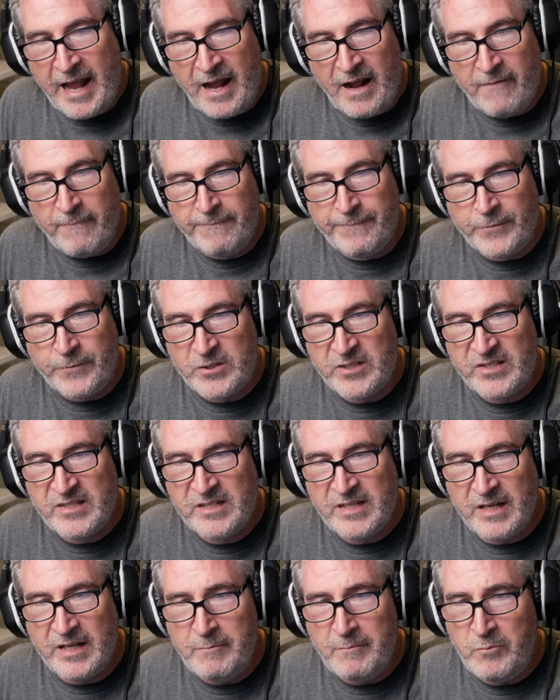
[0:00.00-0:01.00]
for
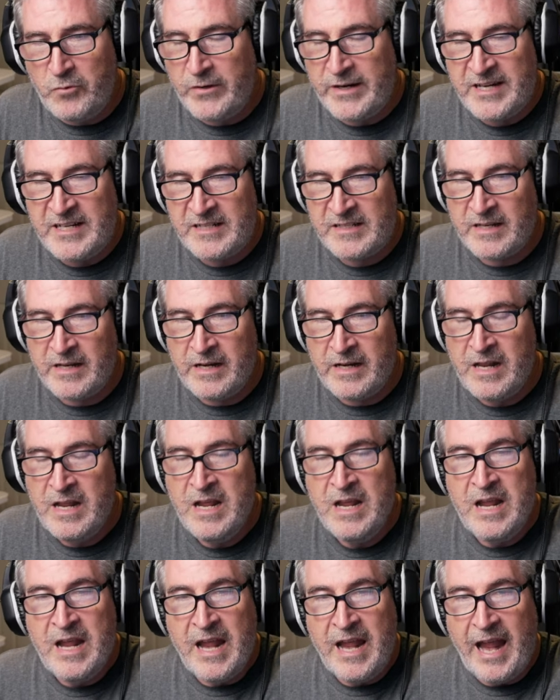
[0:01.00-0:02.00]
some reason,
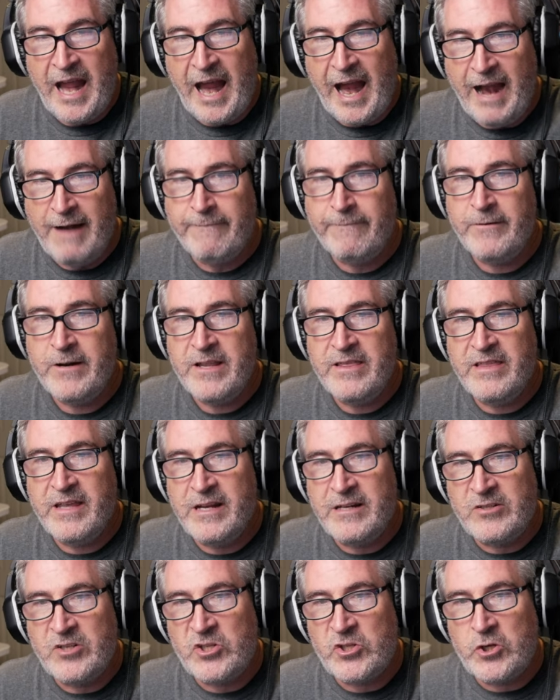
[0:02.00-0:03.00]

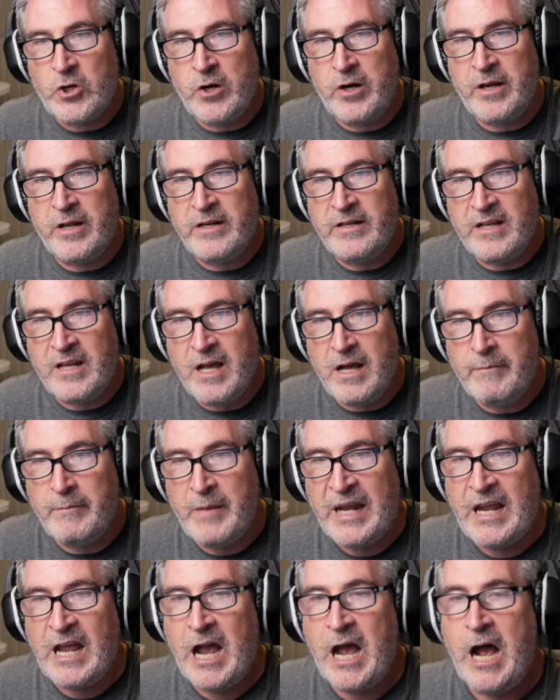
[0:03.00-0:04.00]
everything started
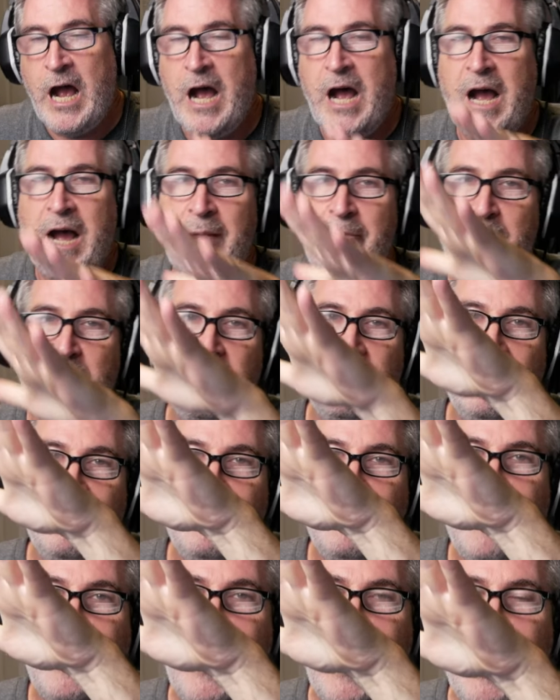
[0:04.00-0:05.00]
coming up
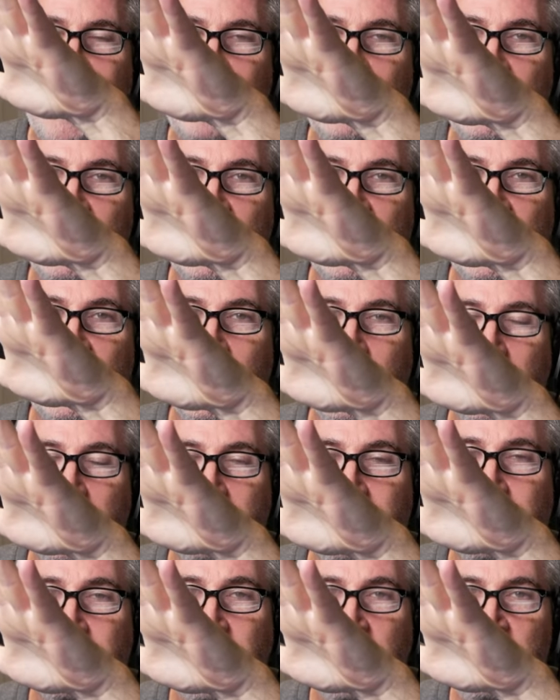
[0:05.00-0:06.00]
out of the
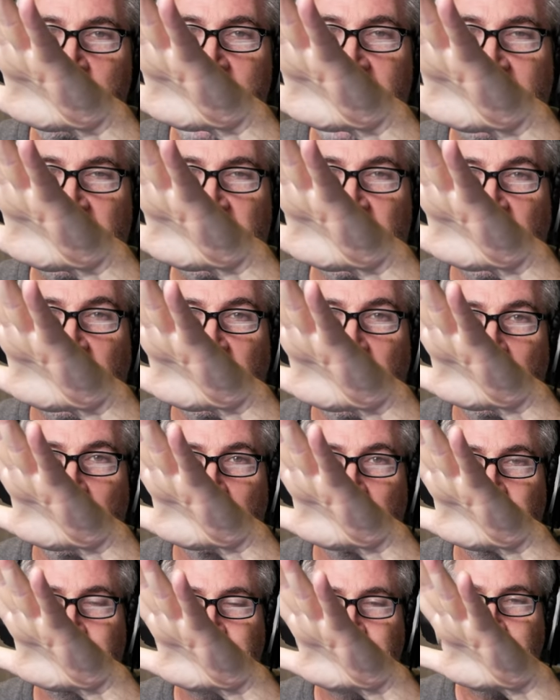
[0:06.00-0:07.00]
Gulf of Mexico.
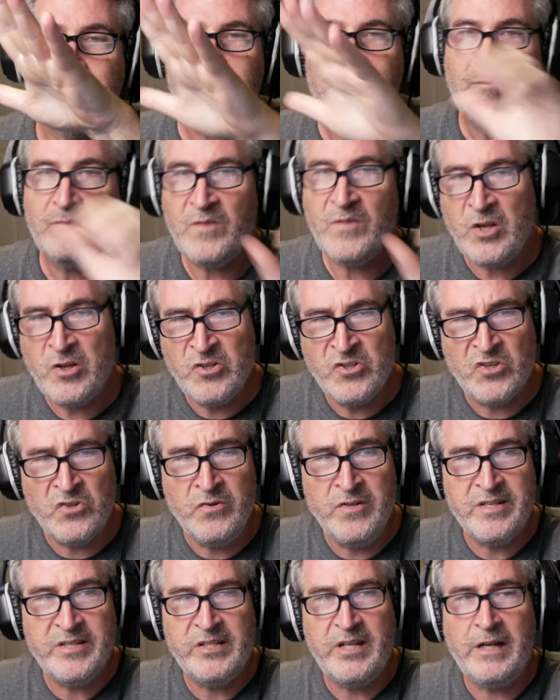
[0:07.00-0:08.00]
So
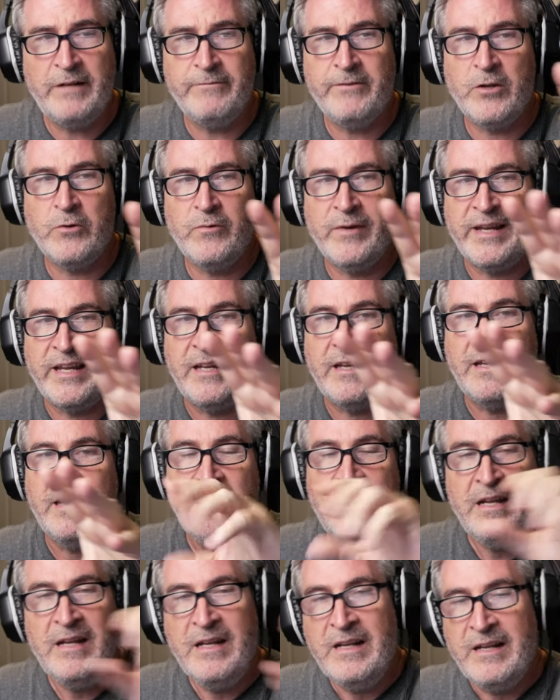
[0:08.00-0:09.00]
instead of going,
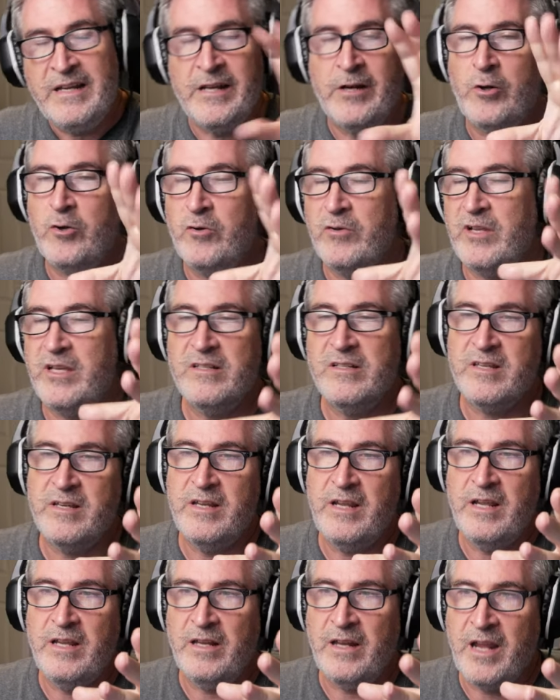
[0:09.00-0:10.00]
you know, because
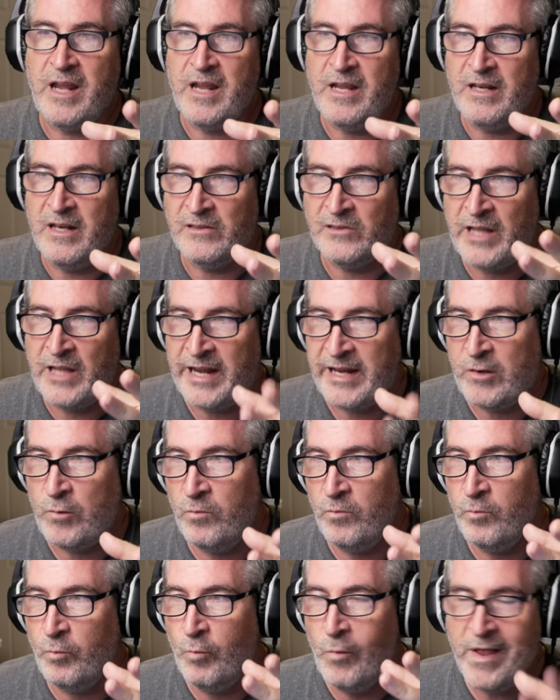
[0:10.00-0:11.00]
it like
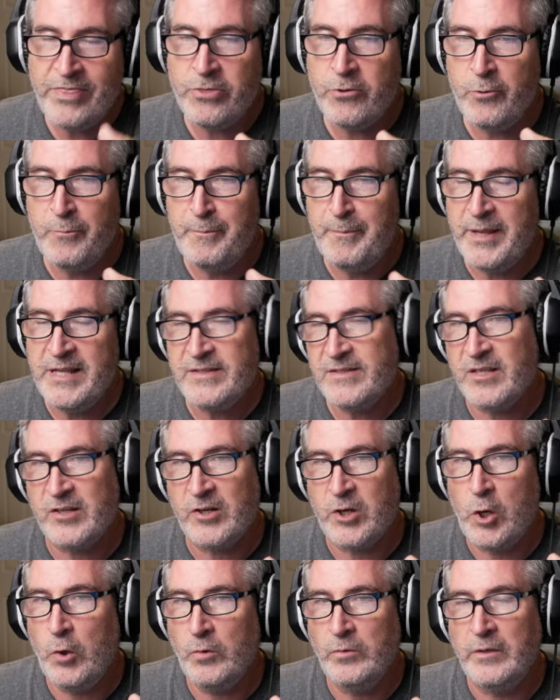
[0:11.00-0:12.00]
went through
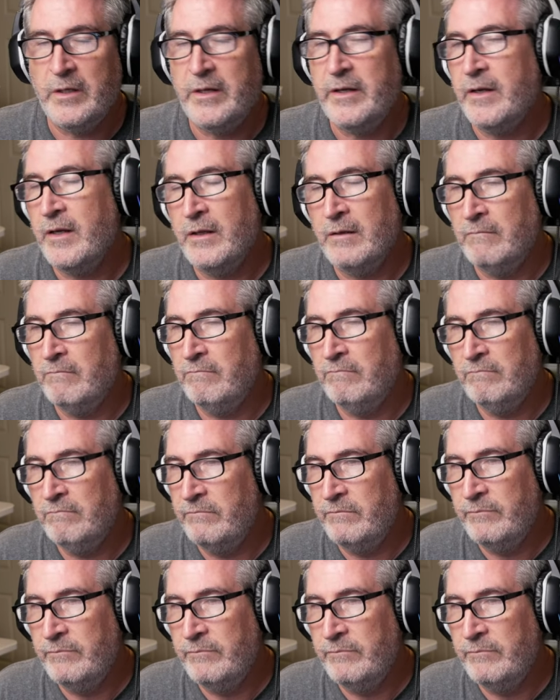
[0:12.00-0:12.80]
Pensacola in,